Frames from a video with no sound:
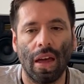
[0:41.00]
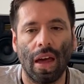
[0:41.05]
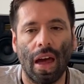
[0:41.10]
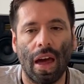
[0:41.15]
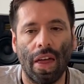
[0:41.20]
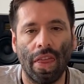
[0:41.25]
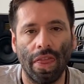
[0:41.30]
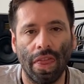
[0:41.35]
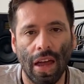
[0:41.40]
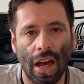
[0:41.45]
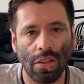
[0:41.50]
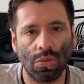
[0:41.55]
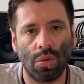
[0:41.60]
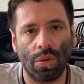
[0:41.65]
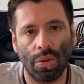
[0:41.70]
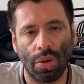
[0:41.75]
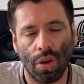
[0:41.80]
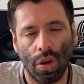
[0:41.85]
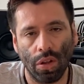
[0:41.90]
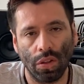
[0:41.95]
And that's what
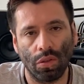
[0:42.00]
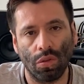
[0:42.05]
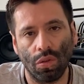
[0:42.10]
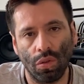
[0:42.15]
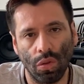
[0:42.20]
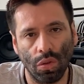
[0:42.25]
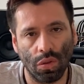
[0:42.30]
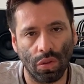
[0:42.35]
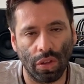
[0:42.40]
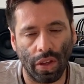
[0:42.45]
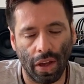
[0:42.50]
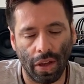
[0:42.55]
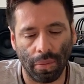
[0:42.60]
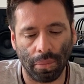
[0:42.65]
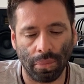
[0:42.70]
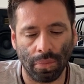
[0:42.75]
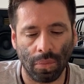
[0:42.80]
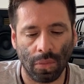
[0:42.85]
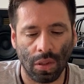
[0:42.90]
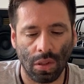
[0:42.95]
we're going to do today.
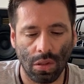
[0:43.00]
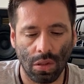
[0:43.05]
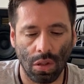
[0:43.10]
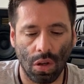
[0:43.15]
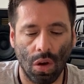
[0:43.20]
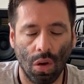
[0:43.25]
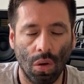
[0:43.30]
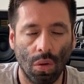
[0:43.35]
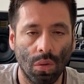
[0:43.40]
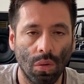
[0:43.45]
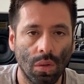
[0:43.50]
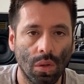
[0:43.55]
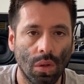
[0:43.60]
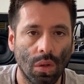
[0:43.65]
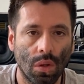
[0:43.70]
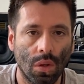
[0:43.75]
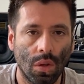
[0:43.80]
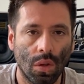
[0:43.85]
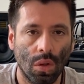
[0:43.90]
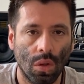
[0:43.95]
So
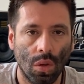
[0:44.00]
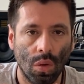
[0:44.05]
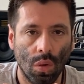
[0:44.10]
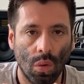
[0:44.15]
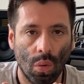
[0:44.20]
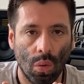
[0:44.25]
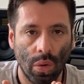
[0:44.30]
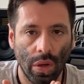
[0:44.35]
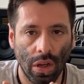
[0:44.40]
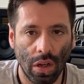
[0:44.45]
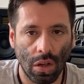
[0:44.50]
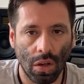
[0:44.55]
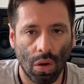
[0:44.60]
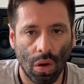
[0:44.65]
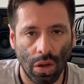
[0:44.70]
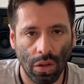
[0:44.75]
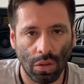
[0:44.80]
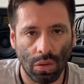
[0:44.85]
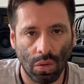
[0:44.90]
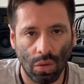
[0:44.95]
we are
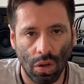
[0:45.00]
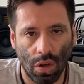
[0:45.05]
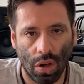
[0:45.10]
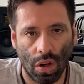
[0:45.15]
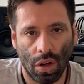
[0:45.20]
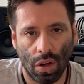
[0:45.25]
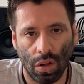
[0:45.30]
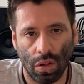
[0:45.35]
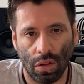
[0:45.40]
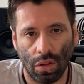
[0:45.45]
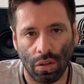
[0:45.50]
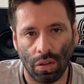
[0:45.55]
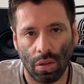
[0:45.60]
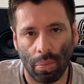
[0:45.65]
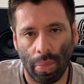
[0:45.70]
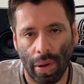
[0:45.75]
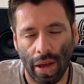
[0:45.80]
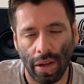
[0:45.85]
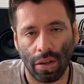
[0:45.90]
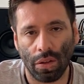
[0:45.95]
going to learn the
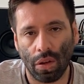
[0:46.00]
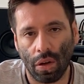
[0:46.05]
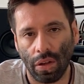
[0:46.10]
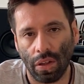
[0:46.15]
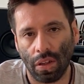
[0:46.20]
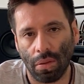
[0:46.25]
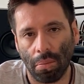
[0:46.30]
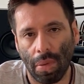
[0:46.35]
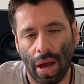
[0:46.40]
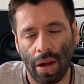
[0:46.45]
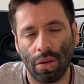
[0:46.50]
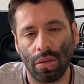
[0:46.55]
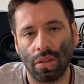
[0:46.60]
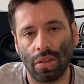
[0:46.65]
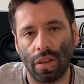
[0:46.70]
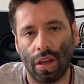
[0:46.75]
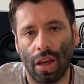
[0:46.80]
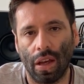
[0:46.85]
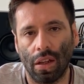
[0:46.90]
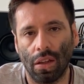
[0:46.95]
pentatonic minor
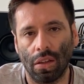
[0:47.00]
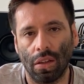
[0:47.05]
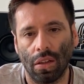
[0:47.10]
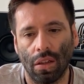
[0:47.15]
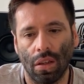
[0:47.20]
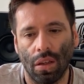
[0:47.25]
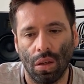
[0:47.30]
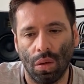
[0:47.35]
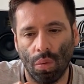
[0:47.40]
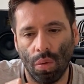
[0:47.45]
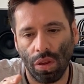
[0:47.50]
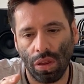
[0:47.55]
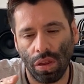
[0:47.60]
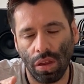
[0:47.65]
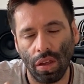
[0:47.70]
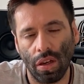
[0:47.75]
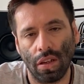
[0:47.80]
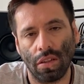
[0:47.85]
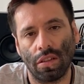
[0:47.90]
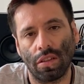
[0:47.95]
scale
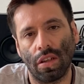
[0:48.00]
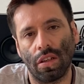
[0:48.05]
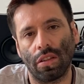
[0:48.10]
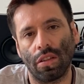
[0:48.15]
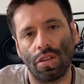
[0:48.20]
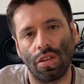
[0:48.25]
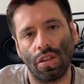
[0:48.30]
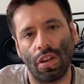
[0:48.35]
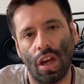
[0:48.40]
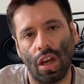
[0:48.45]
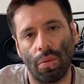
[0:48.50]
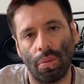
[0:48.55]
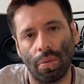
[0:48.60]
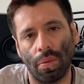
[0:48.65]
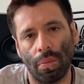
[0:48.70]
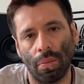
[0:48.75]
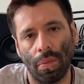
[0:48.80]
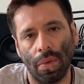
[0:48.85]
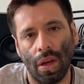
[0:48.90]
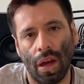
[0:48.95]
within a certain shape.
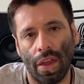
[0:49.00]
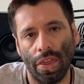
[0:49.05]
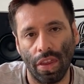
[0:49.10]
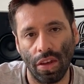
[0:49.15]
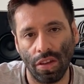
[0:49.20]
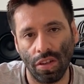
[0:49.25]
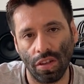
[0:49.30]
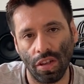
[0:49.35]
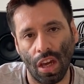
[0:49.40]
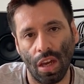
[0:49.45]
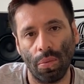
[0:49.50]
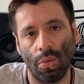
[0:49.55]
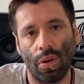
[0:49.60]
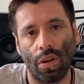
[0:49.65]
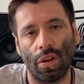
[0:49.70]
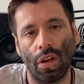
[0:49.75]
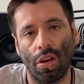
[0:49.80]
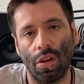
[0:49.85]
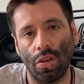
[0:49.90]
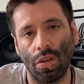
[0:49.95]
And the shape we're
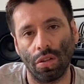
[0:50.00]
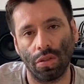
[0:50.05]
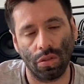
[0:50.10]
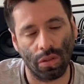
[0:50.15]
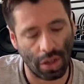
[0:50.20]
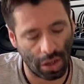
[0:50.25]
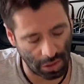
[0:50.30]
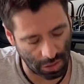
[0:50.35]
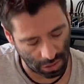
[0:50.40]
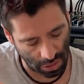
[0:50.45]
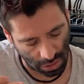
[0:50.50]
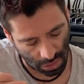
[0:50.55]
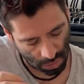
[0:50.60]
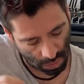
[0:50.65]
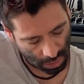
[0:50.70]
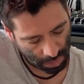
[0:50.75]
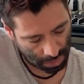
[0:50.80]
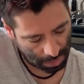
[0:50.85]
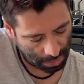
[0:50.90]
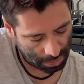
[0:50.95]
going to learn today is this one.